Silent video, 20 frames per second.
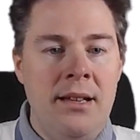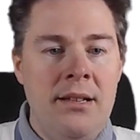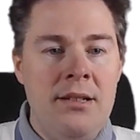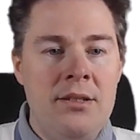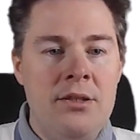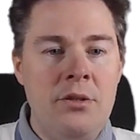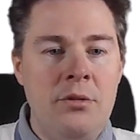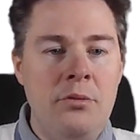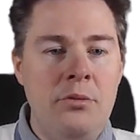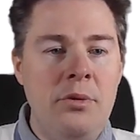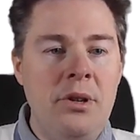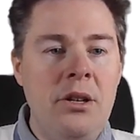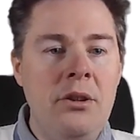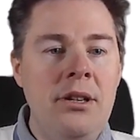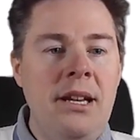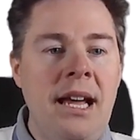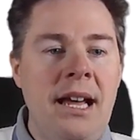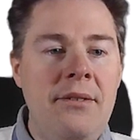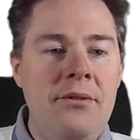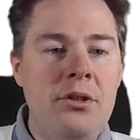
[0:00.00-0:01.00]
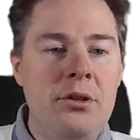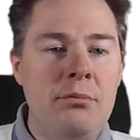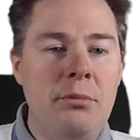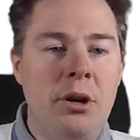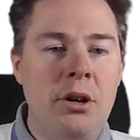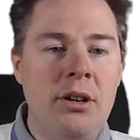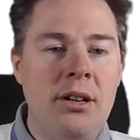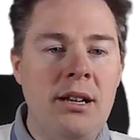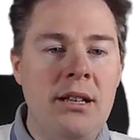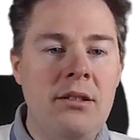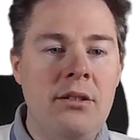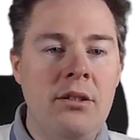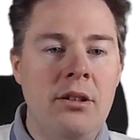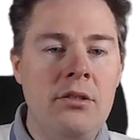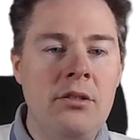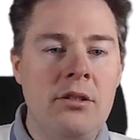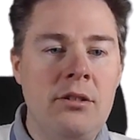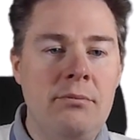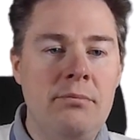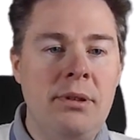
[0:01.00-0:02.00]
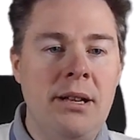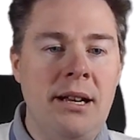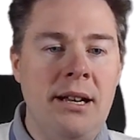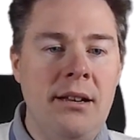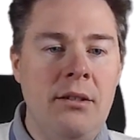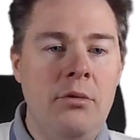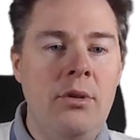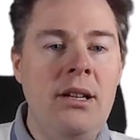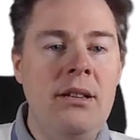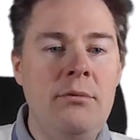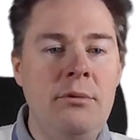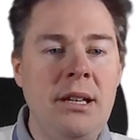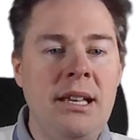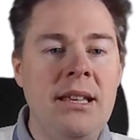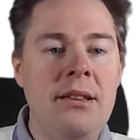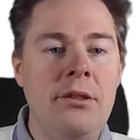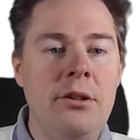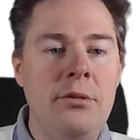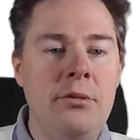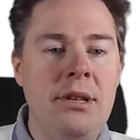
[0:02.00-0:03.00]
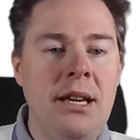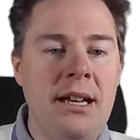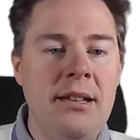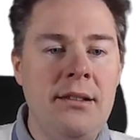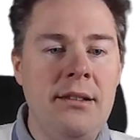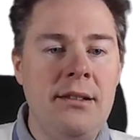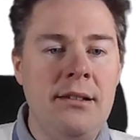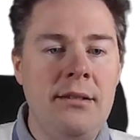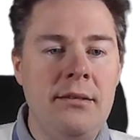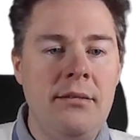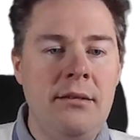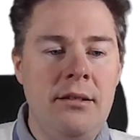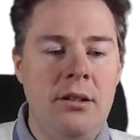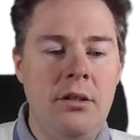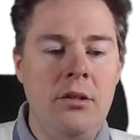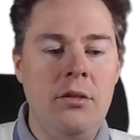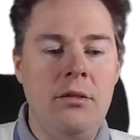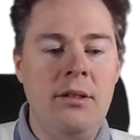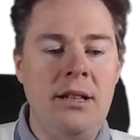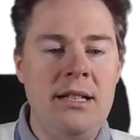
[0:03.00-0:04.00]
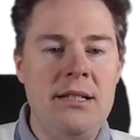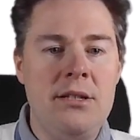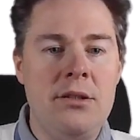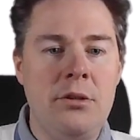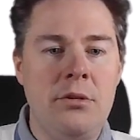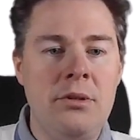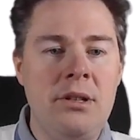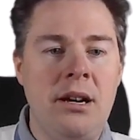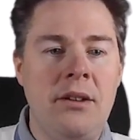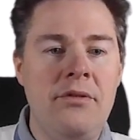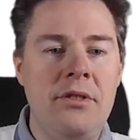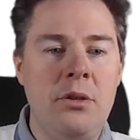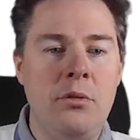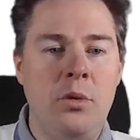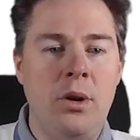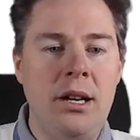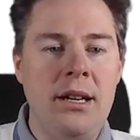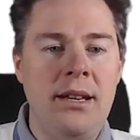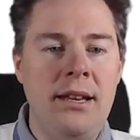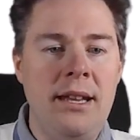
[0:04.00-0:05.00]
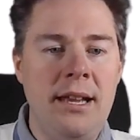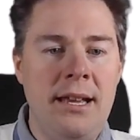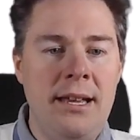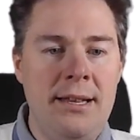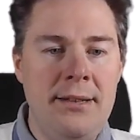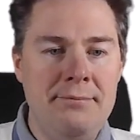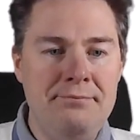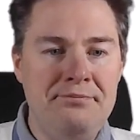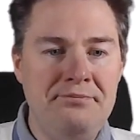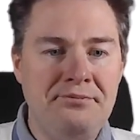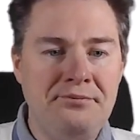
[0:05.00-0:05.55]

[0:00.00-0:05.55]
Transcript: So we don't have to mark it non-compliant. Well, we can do that. No, let's do it after one day.